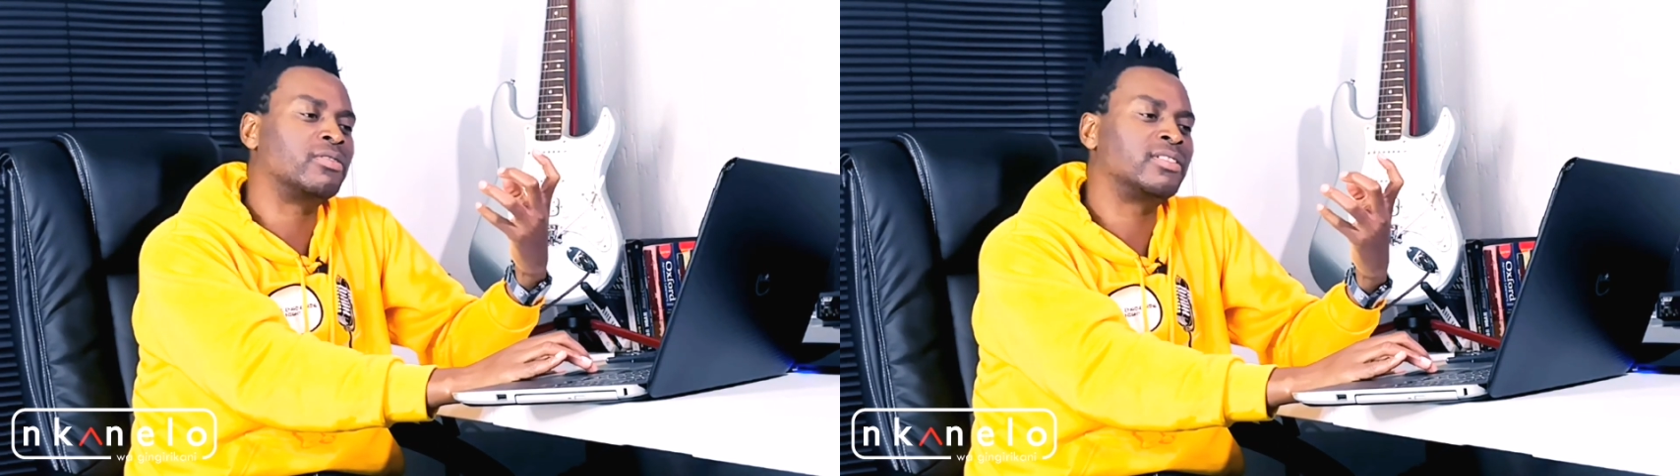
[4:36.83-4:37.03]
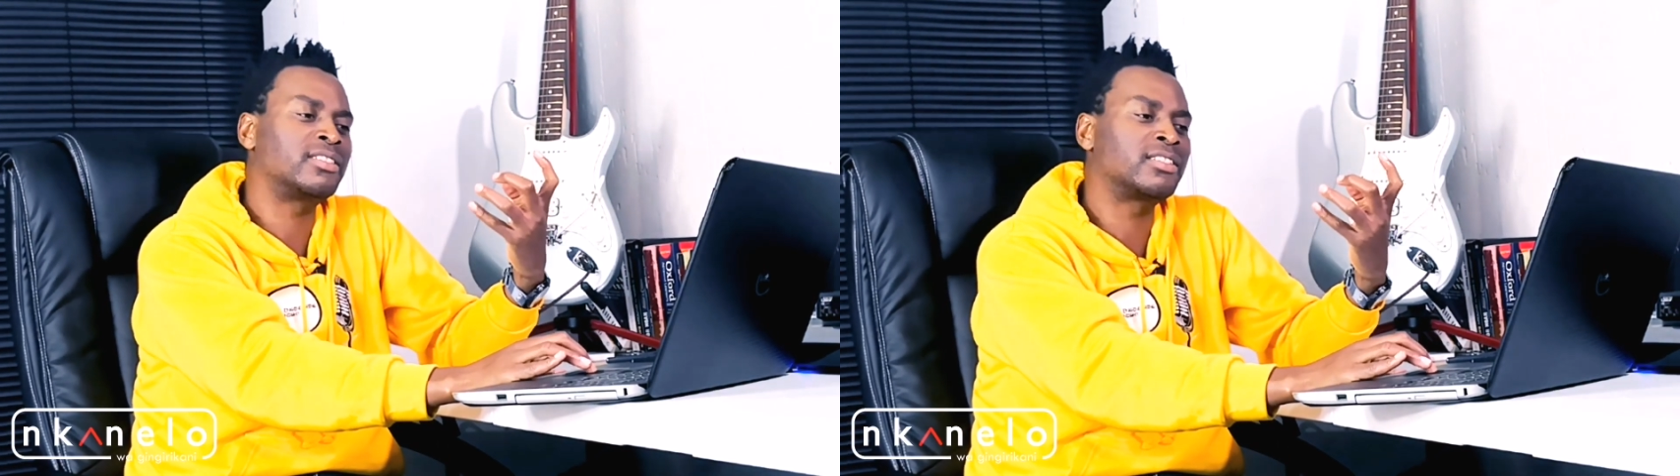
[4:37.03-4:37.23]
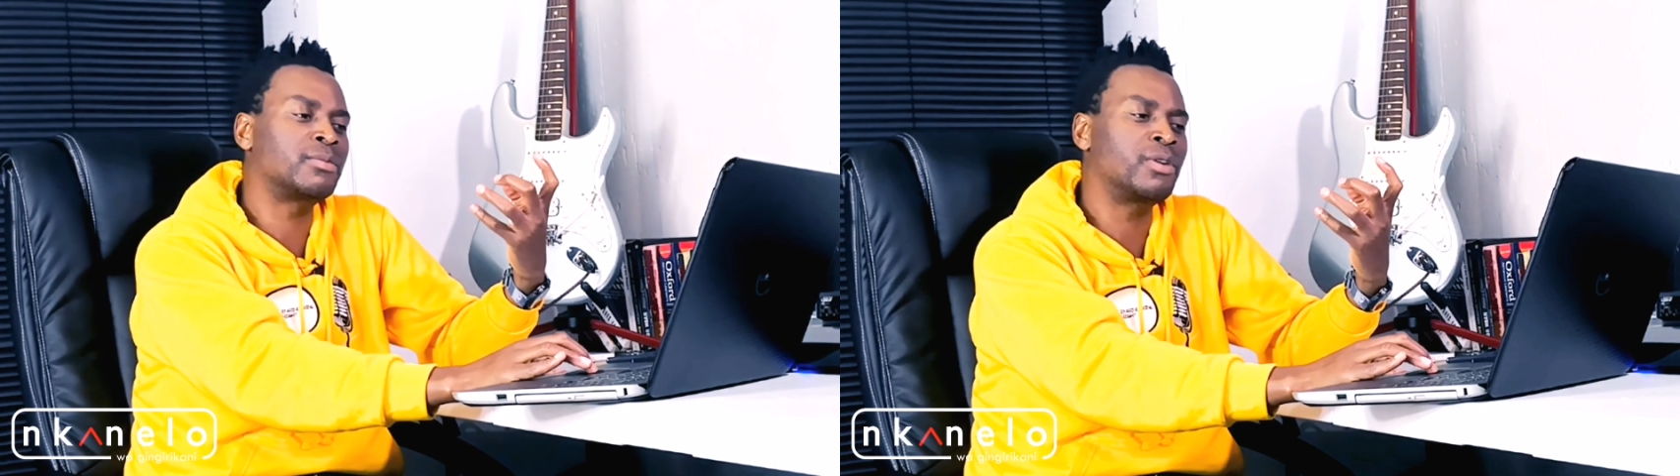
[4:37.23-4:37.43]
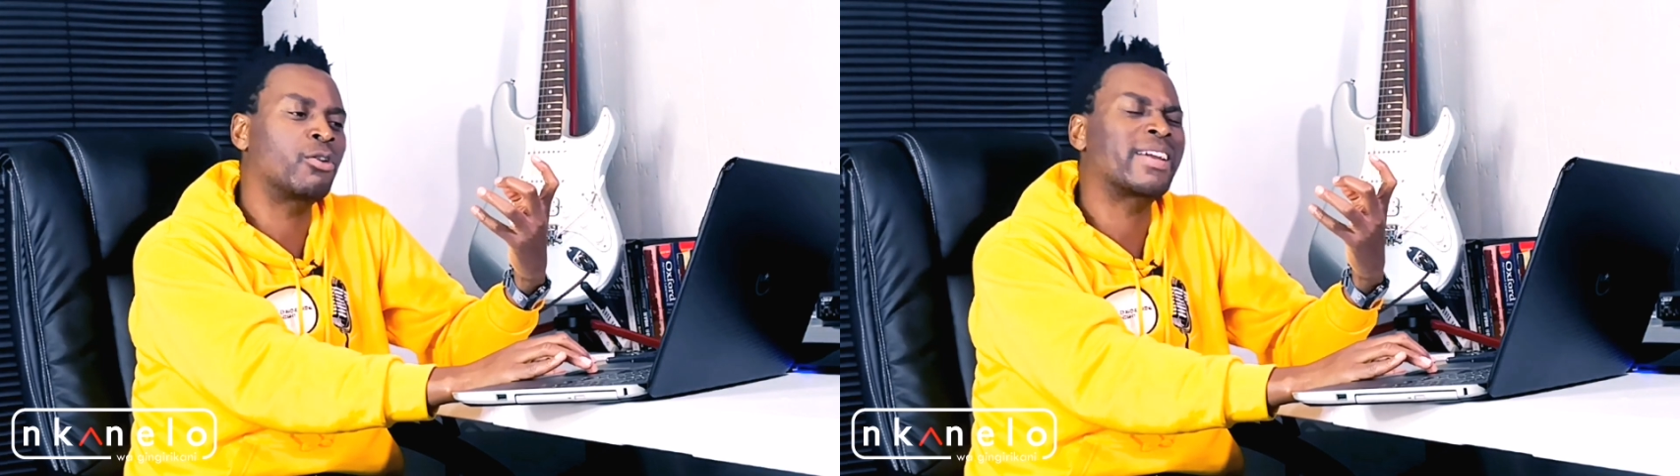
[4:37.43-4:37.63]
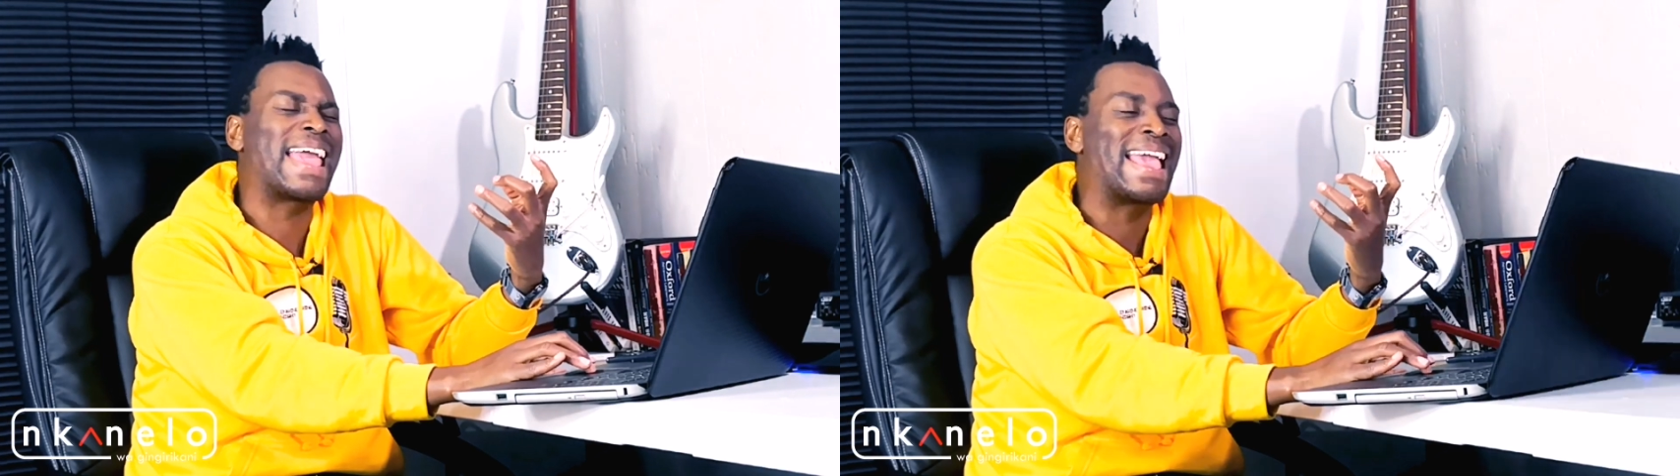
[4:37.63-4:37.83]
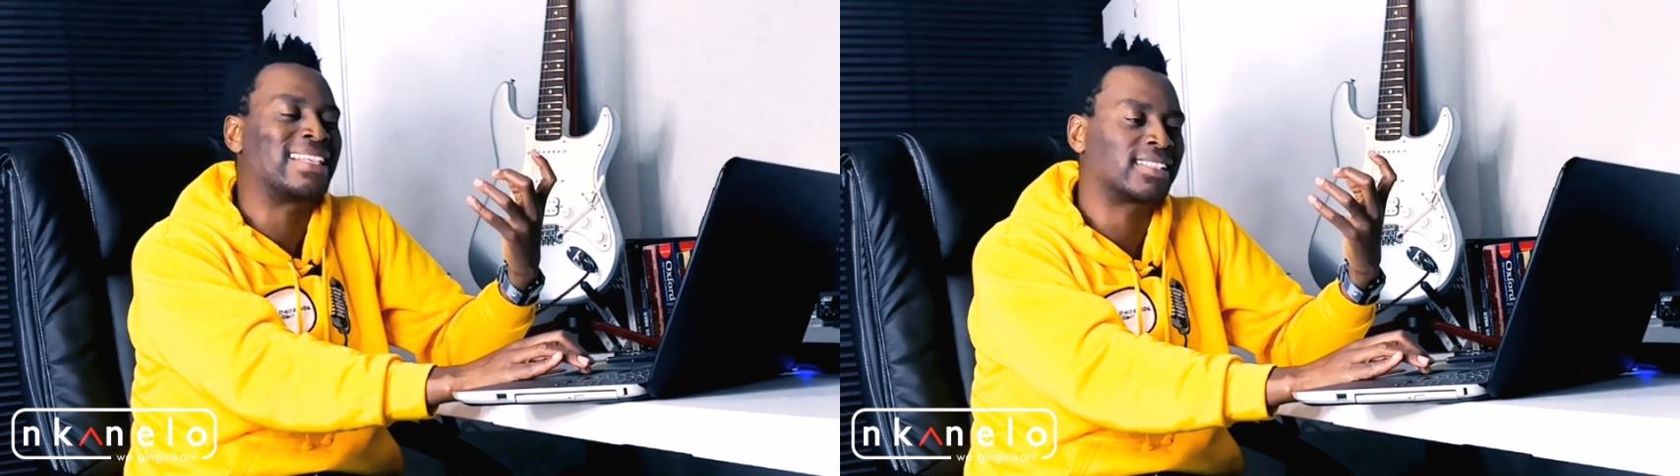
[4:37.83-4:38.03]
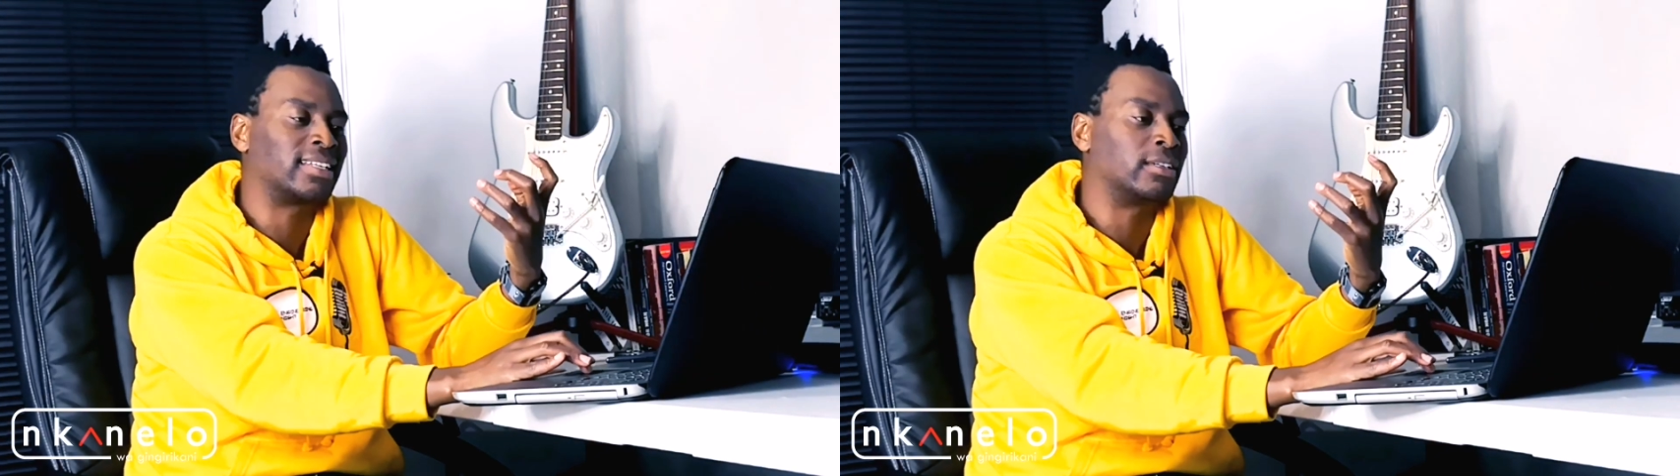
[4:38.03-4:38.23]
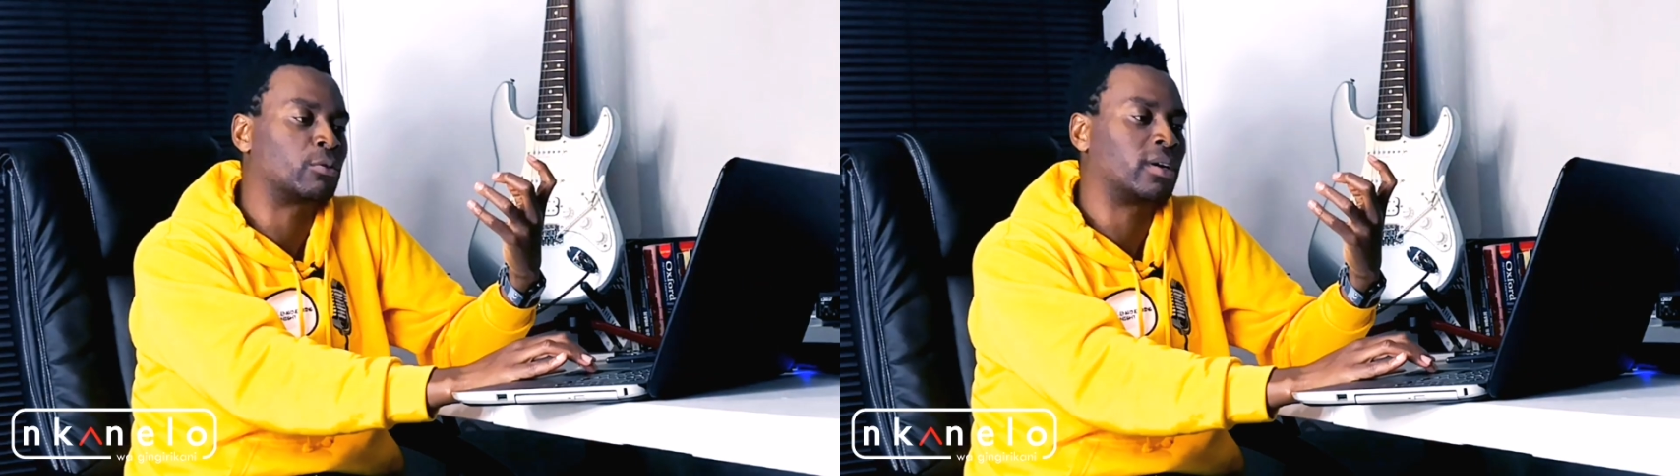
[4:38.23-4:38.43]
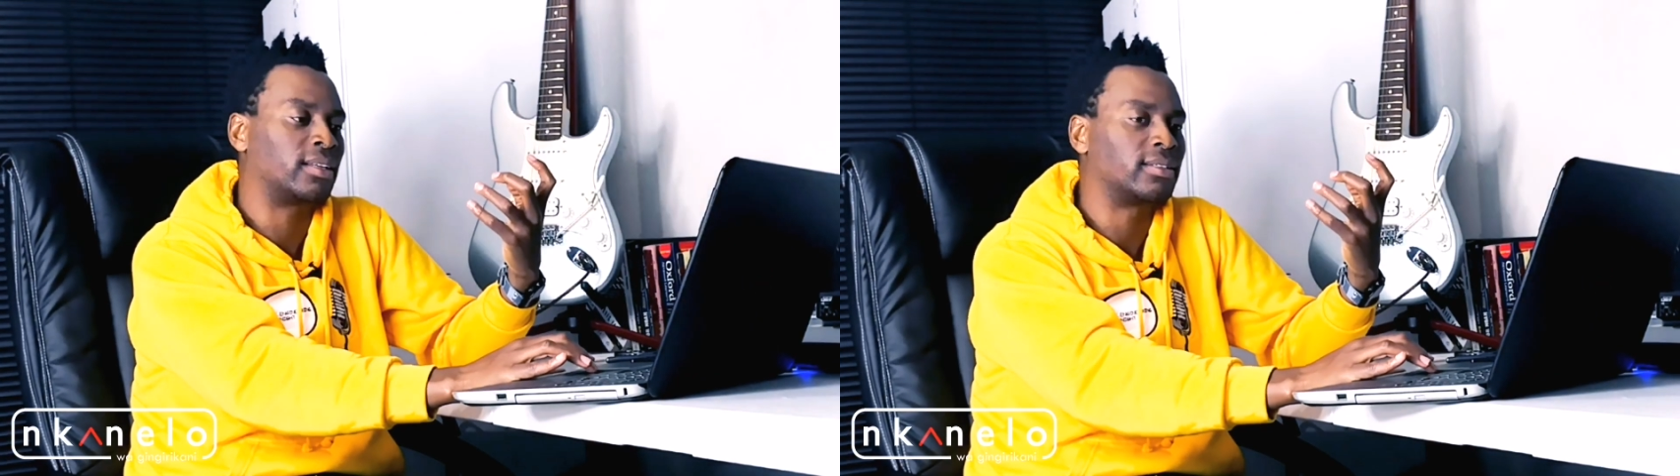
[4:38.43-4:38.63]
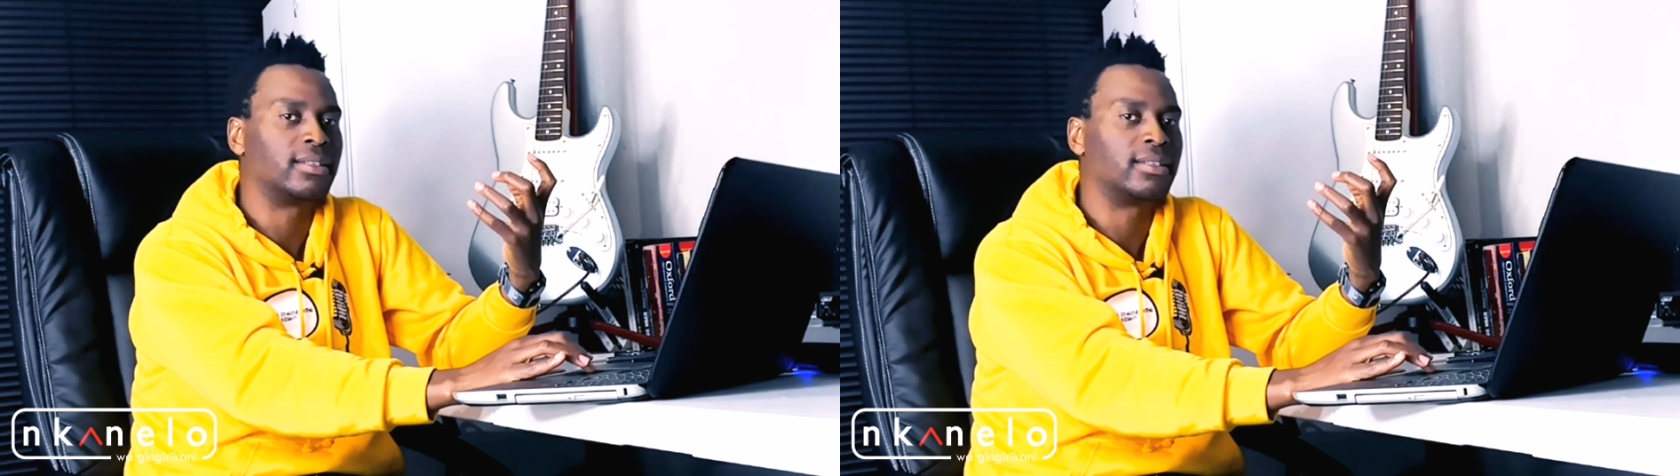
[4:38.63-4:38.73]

risimu ra ku cancer leriwani